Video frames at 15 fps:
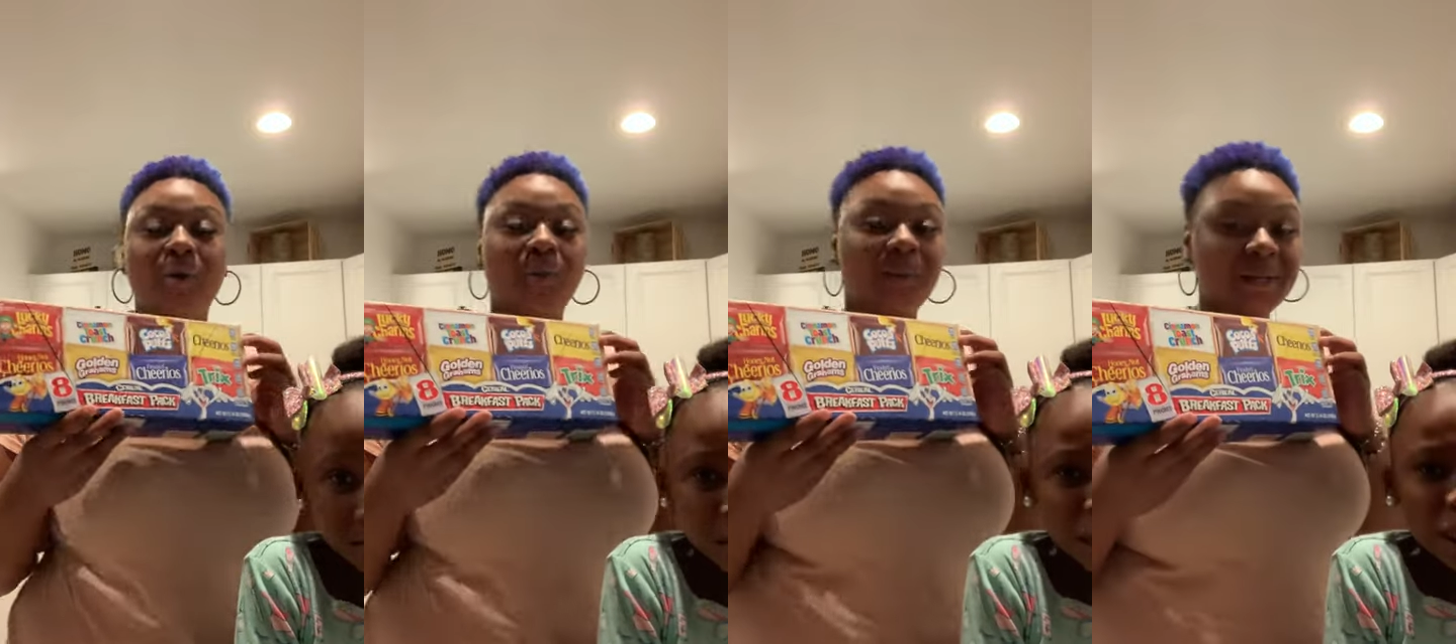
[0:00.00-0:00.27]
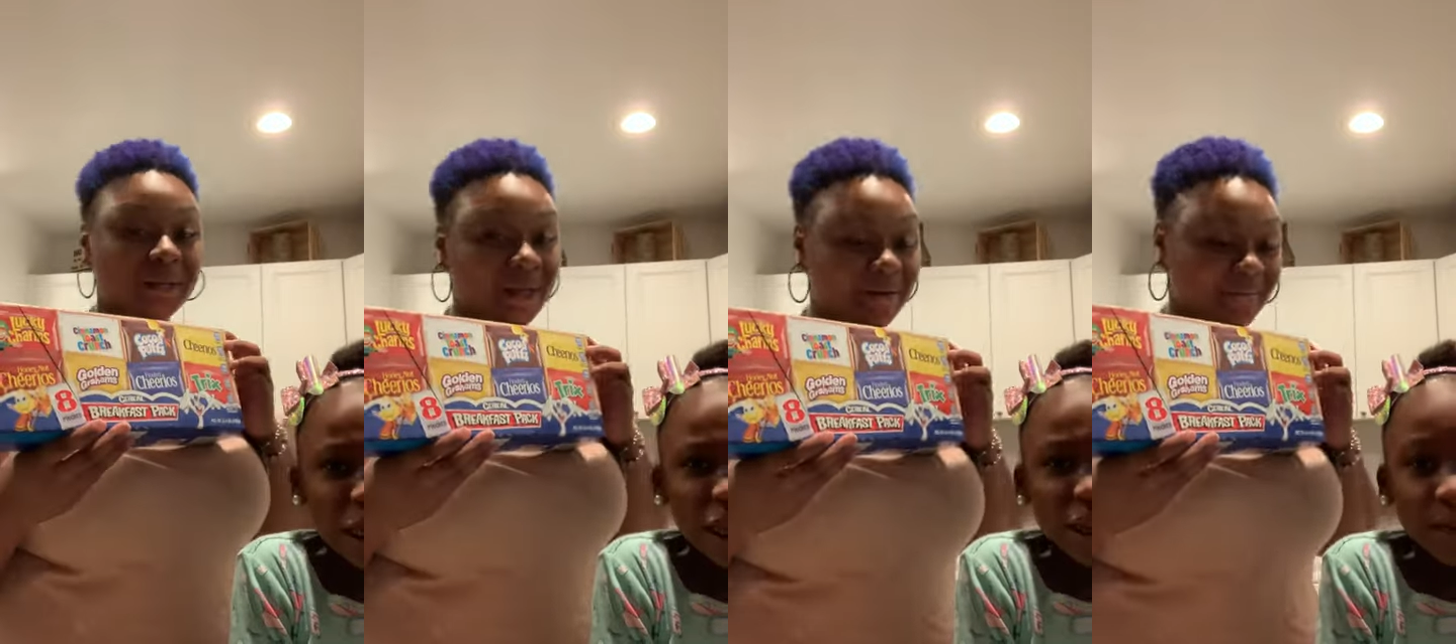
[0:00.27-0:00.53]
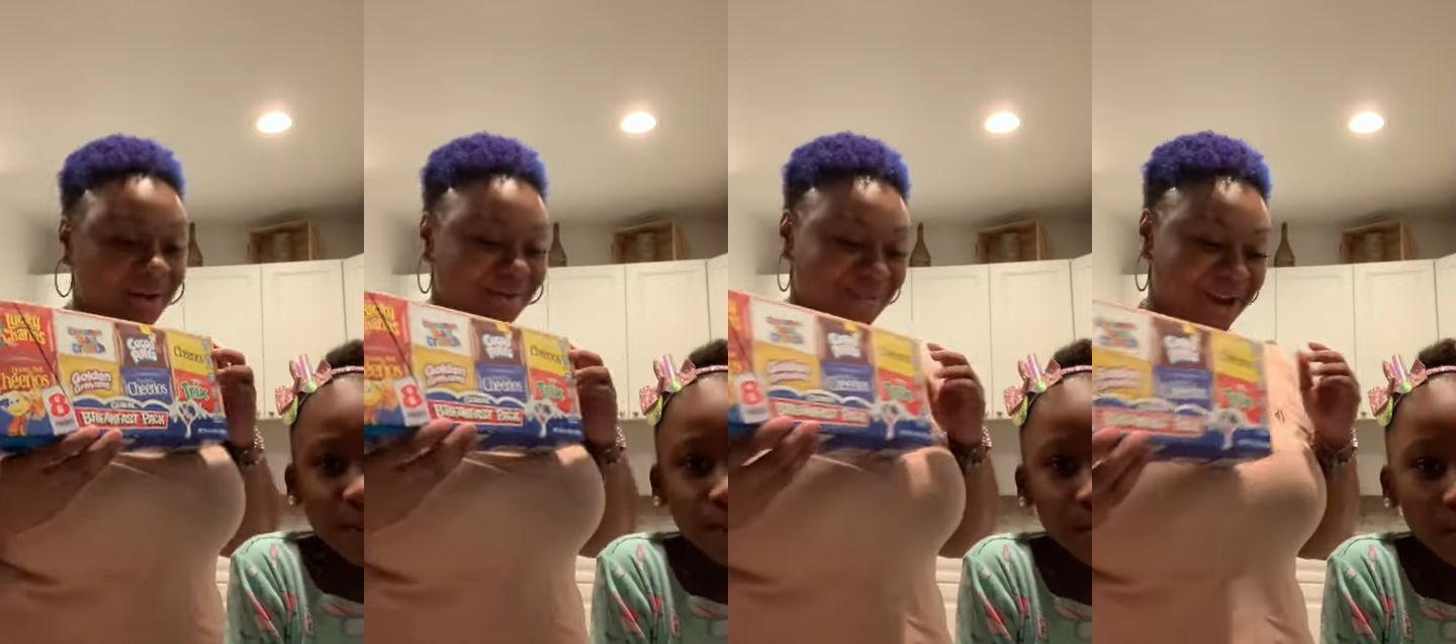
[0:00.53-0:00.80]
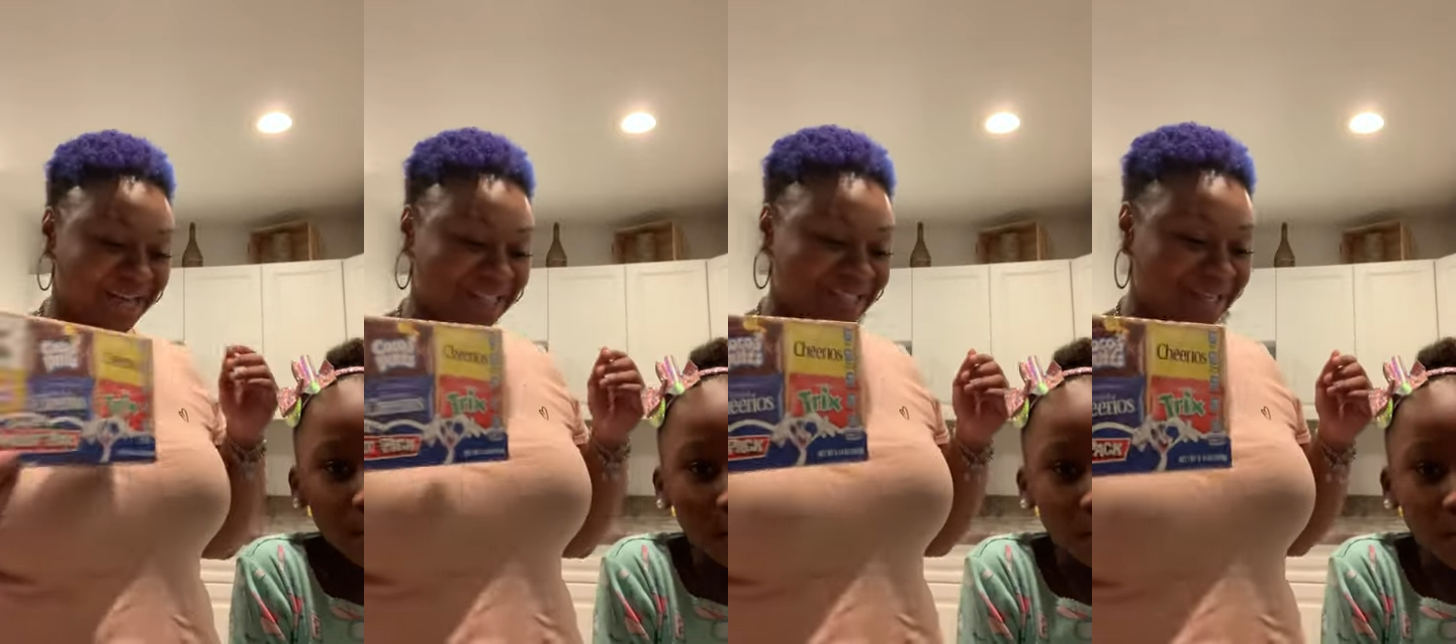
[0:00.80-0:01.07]
We mm-hmm. love it,
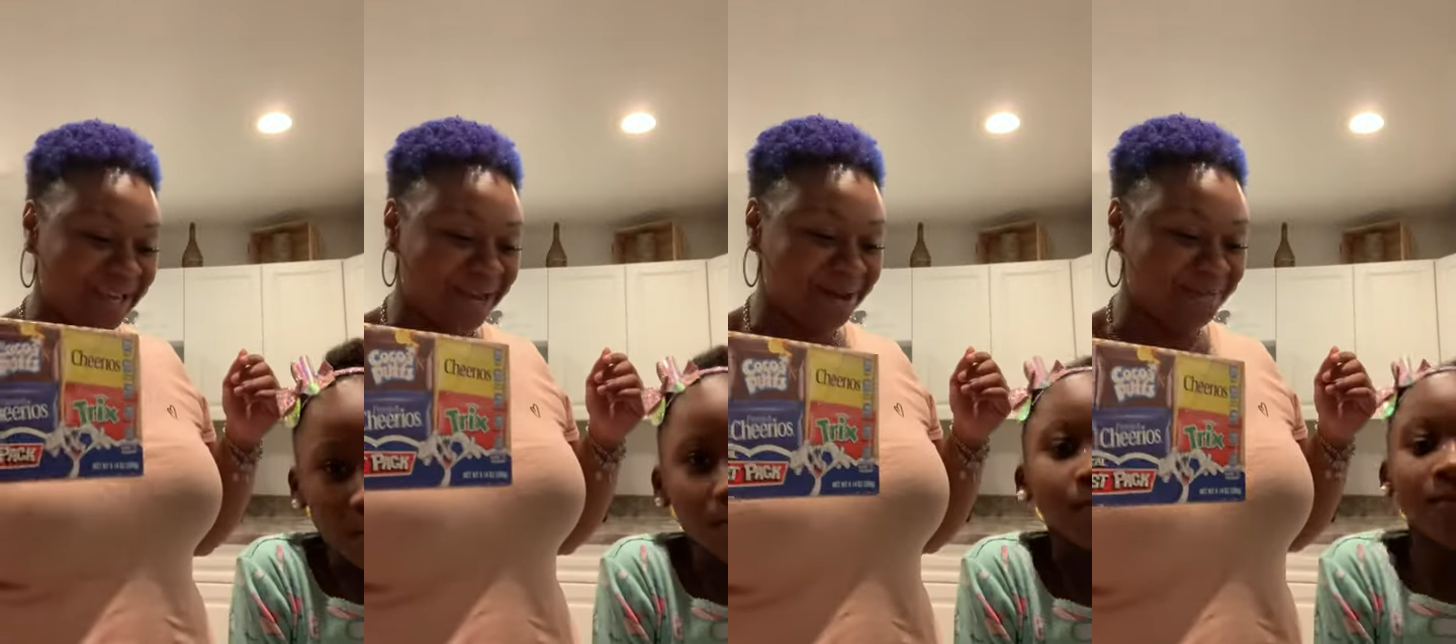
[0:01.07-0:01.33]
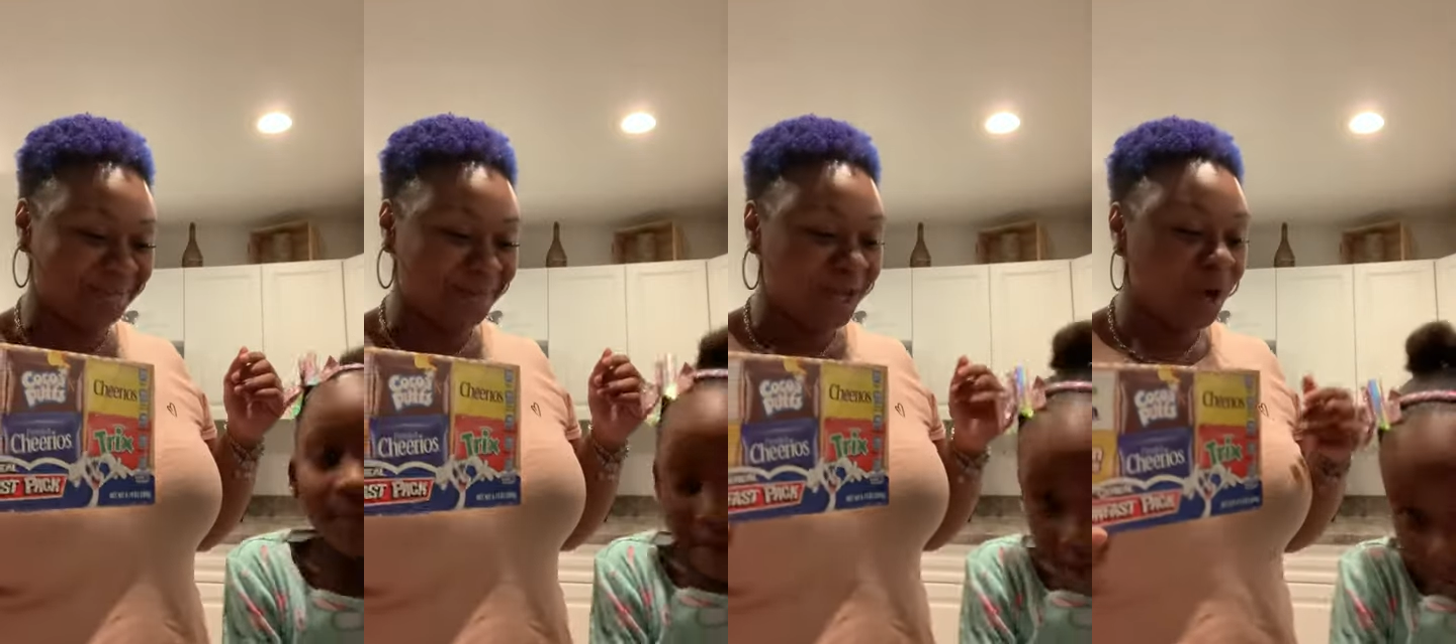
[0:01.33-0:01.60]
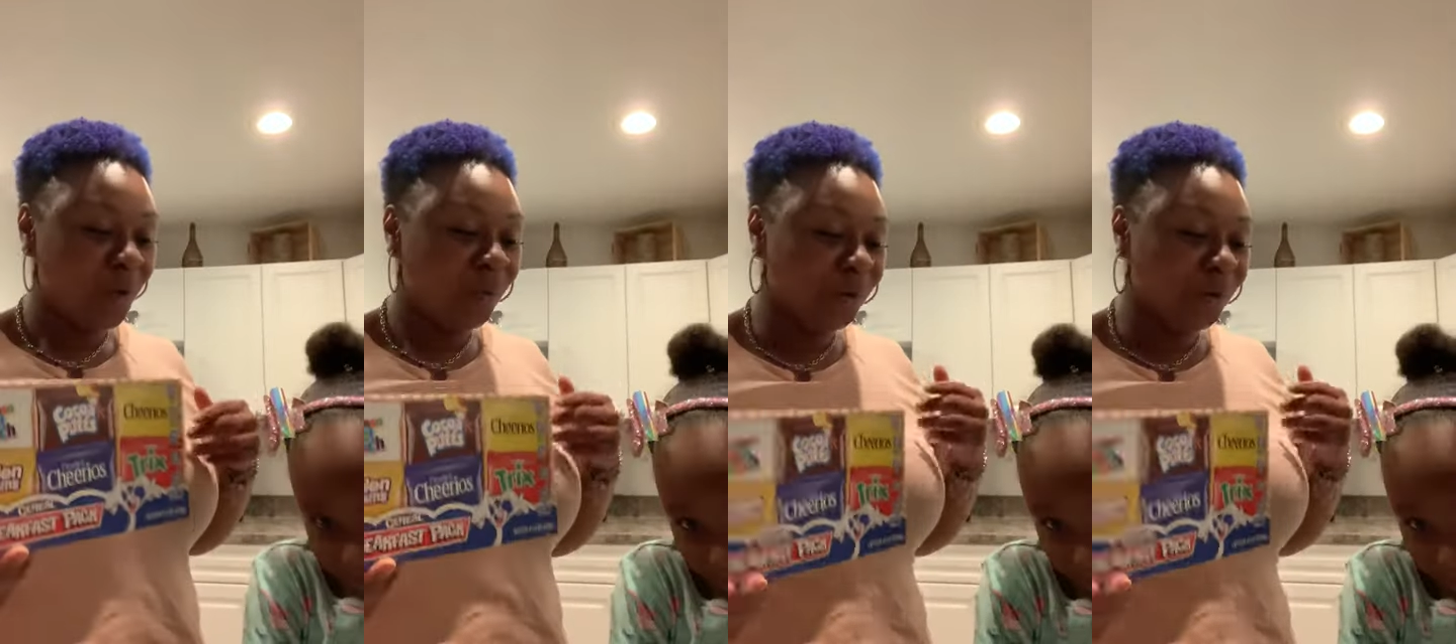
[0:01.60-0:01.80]
right, Jalea? Yes.